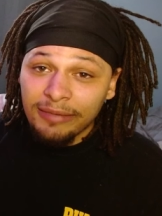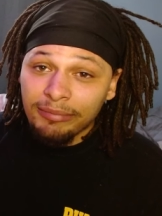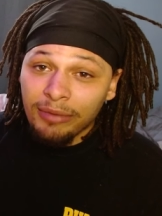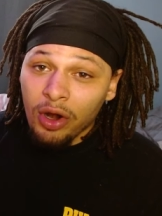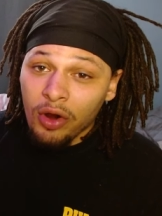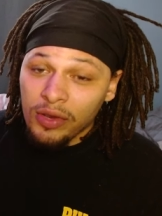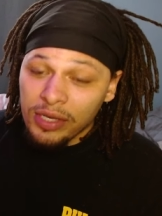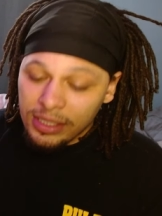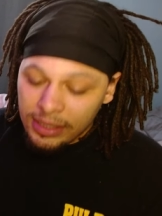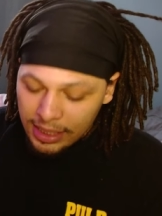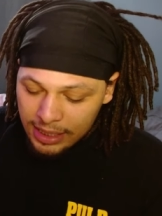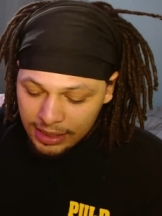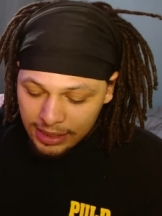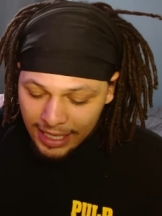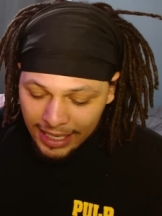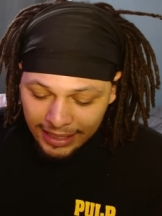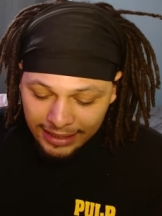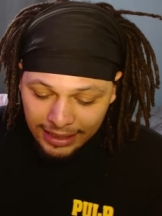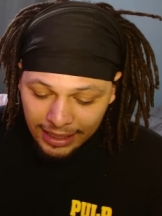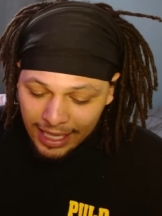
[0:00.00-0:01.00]
bro. He, he
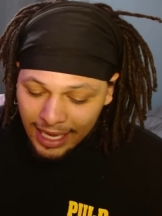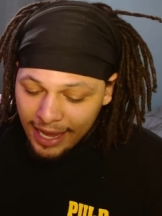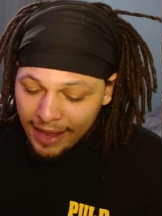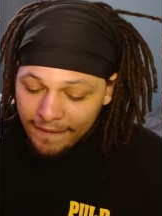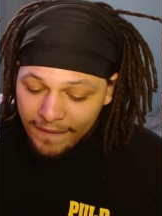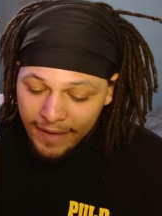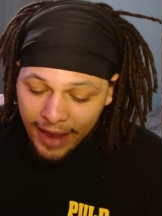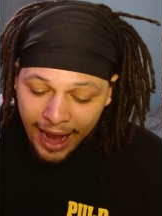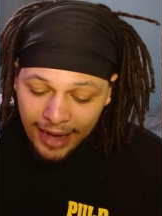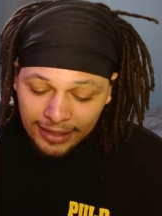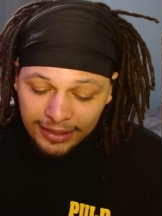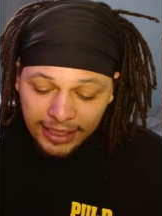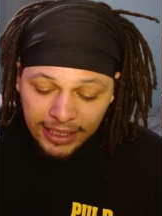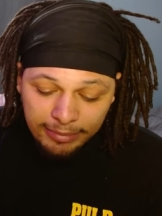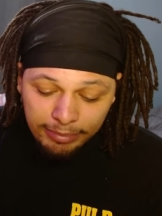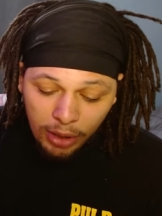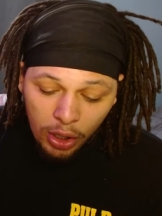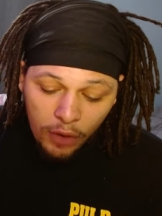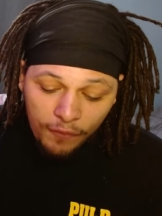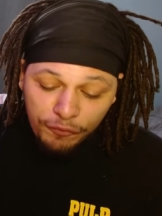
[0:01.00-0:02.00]
lays a lot. Eh, honestly,
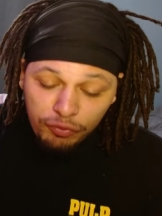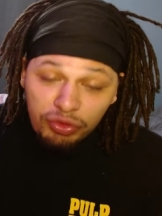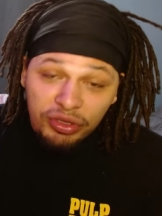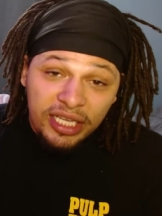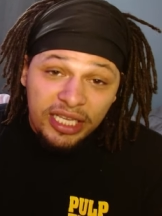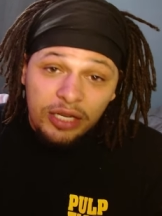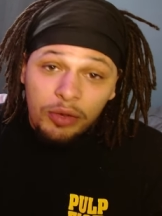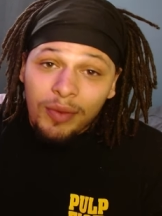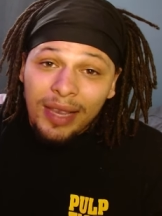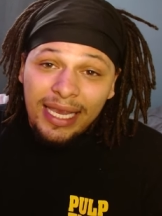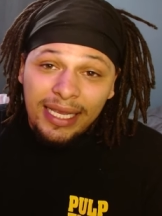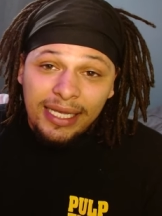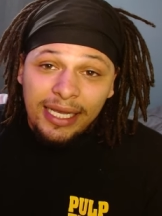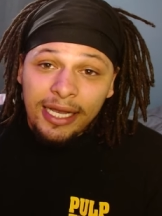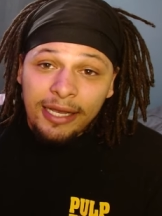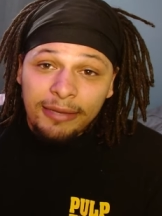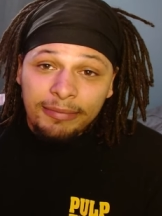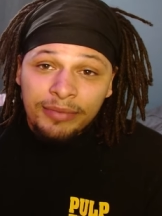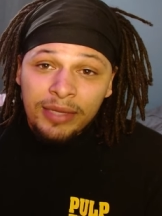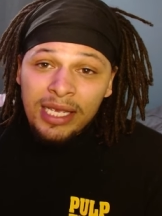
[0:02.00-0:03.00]
bro, if you need to wake
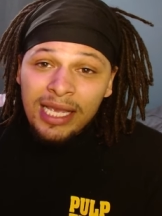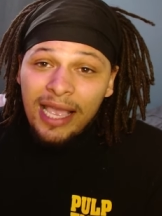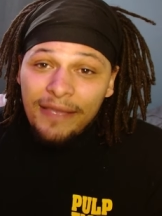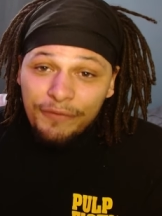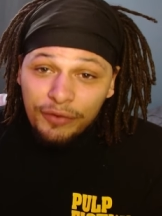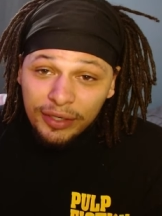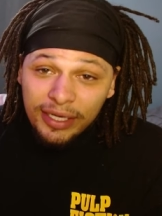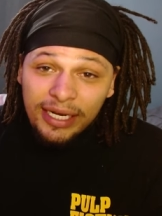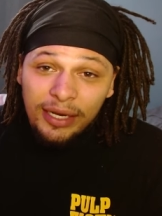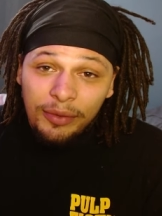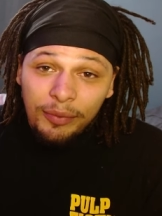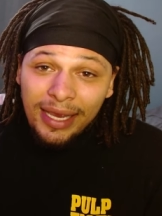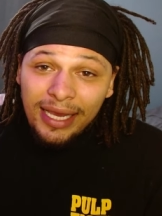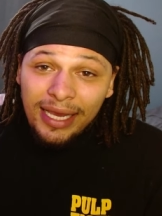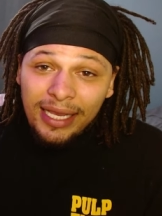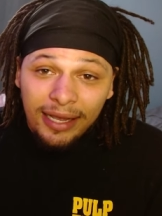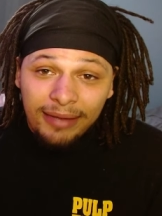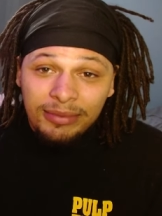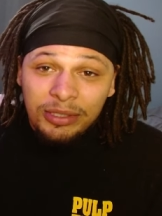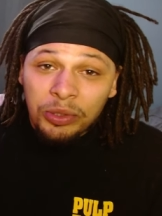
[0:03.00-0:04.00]
up, if you need to wake
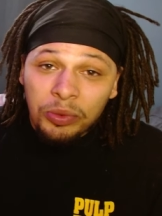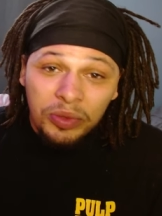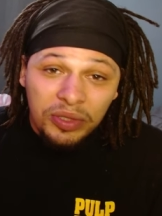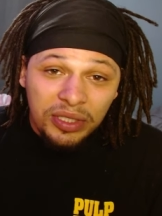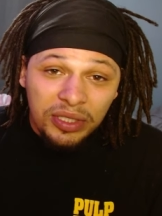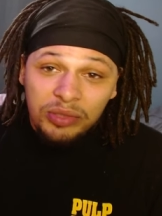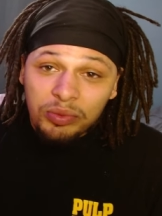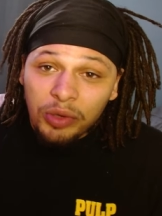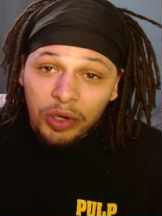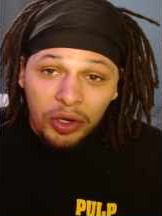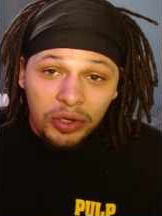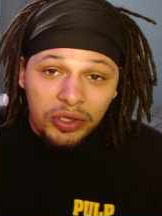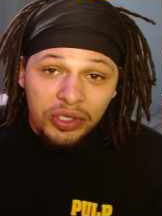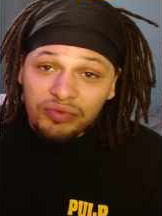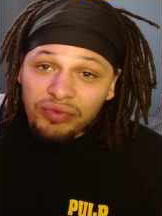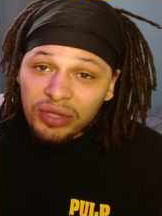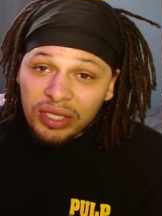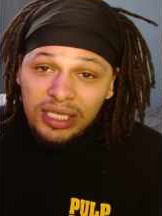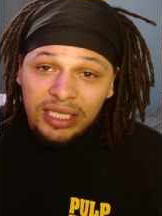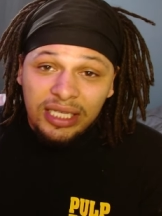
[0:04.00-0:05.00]
up to what this world is
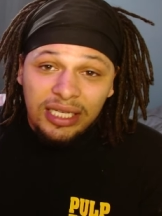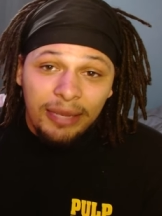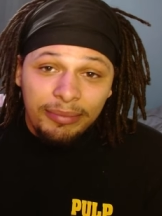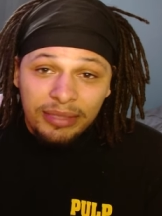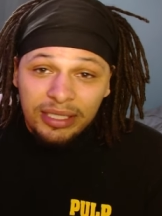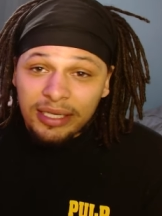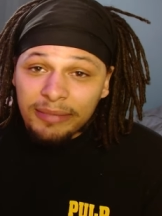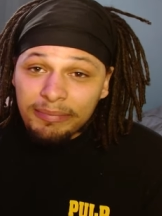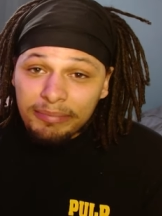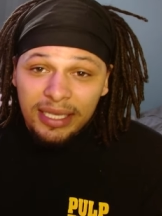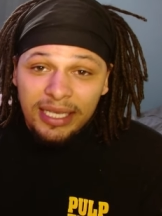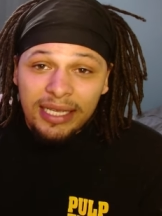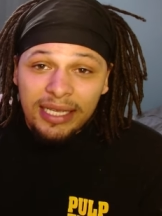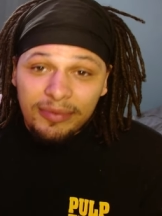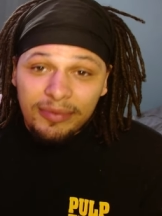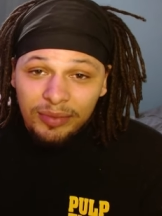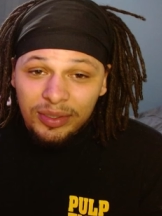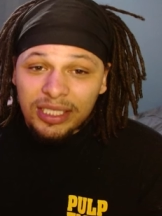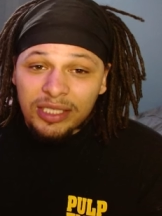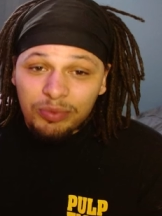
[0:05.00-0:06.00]
really coming to be and
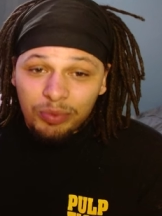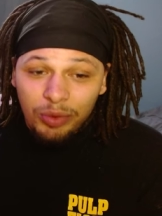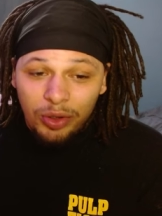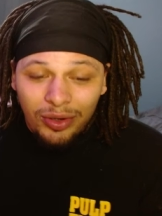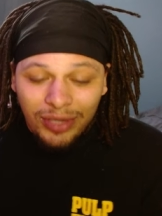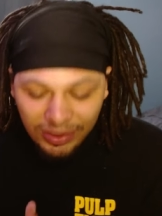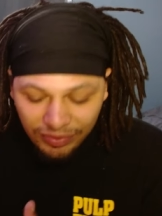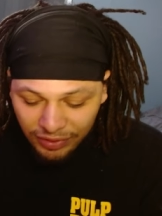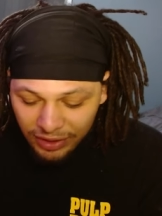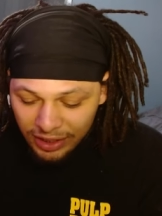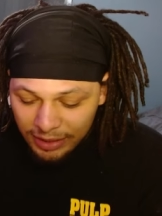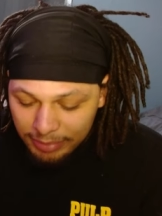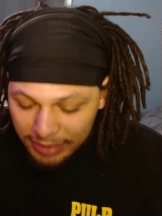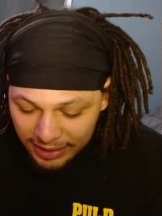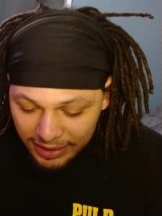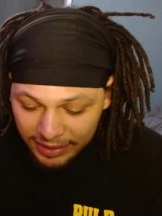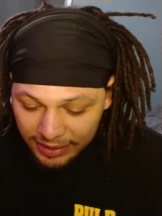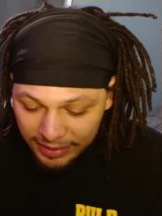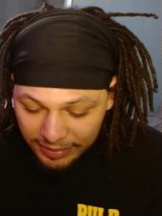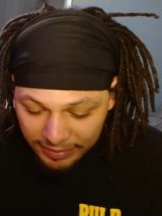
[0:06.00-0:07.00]
what this world has really
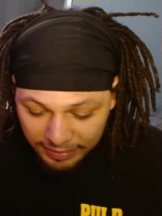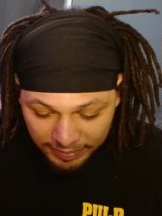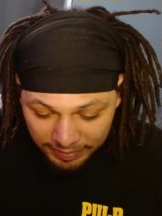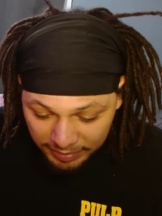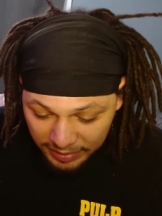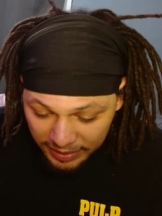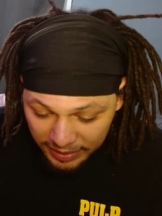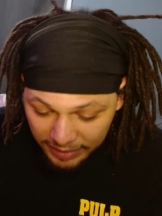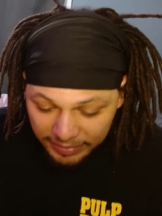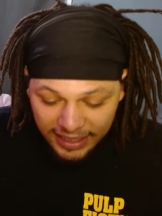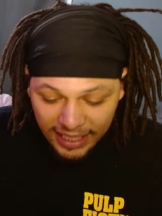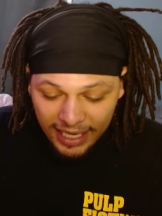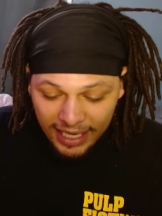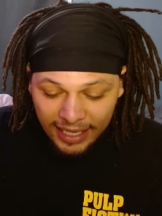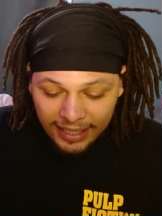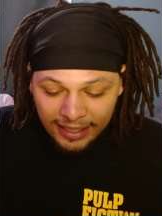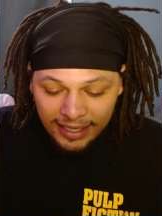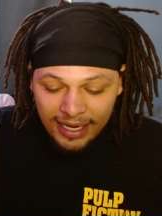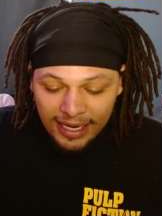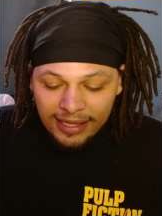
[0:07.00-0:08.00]
been, you know what I'm
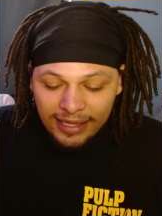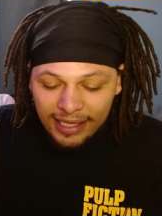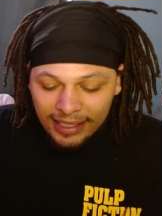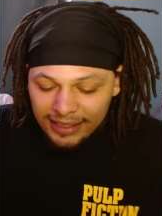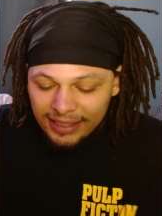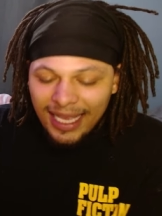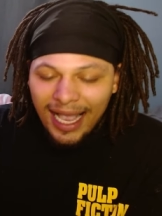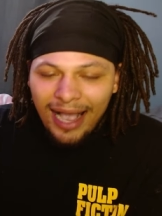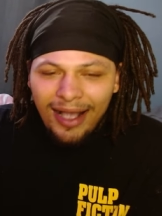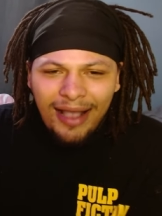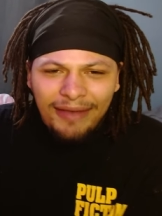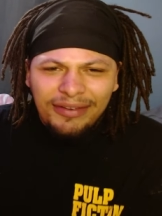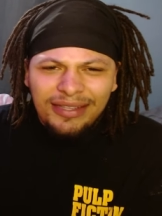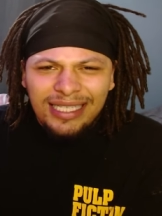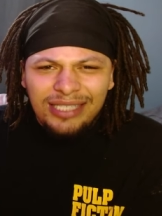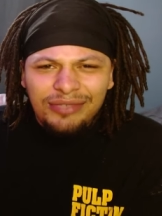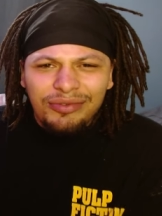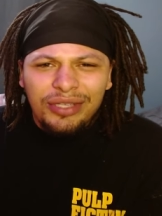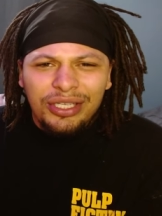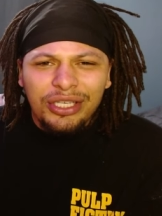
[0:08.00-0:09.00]
saying? Like just how
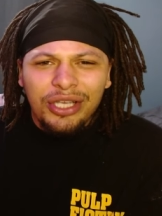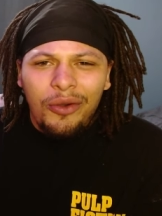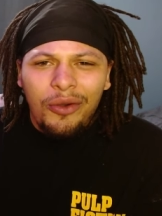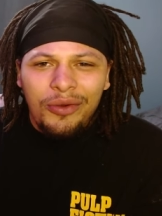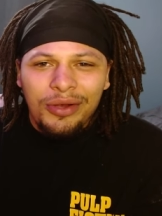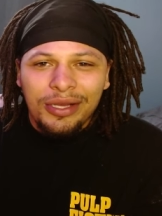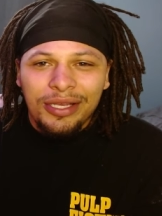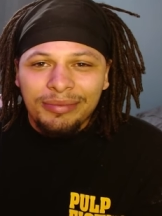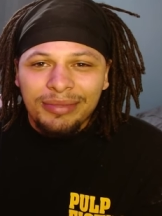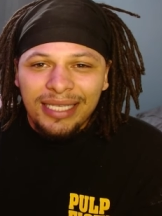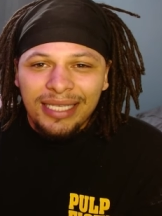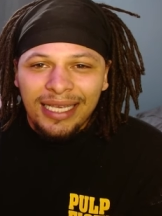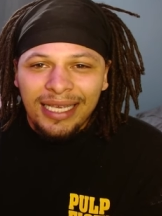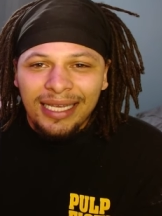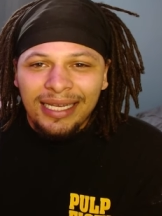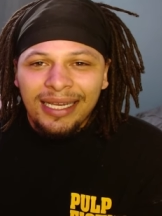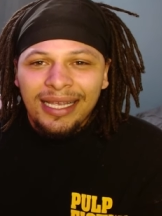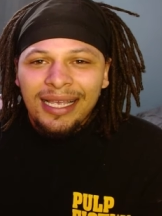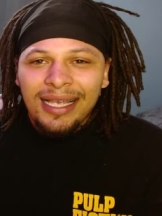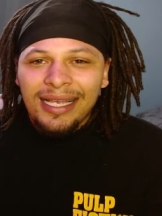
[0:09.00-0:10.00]
everything's really going, you know what I'm
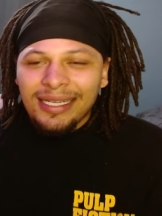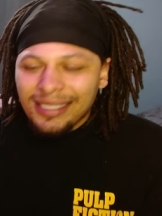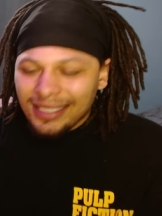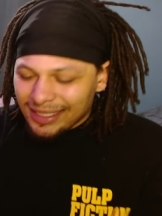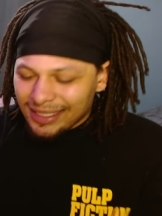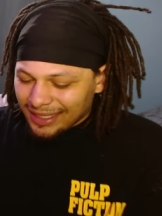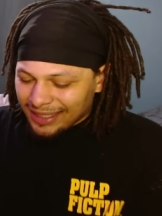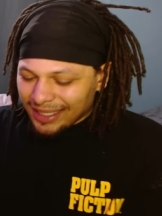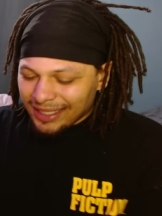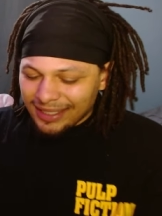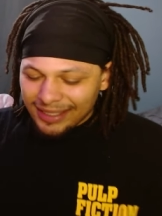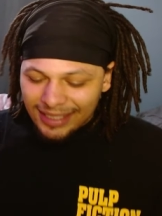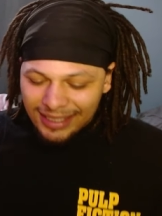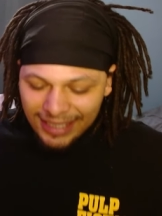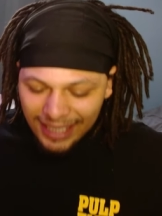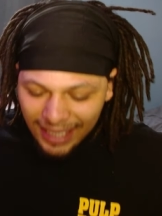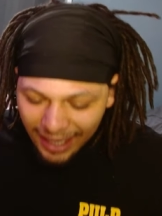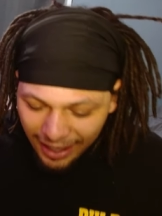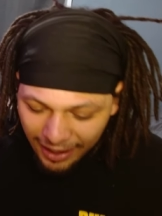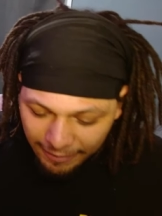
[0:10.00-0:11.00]
saying? Just just listen to
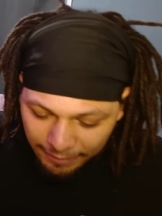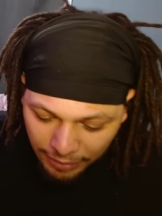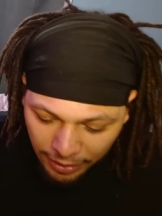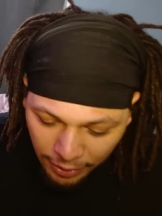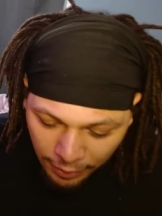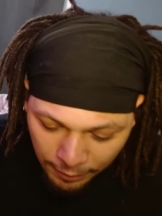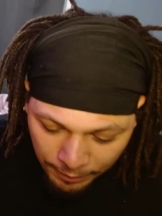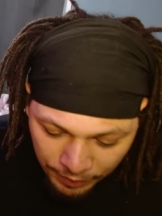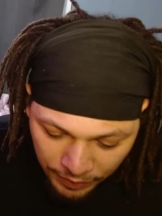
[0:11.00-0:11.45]
Tom, bro.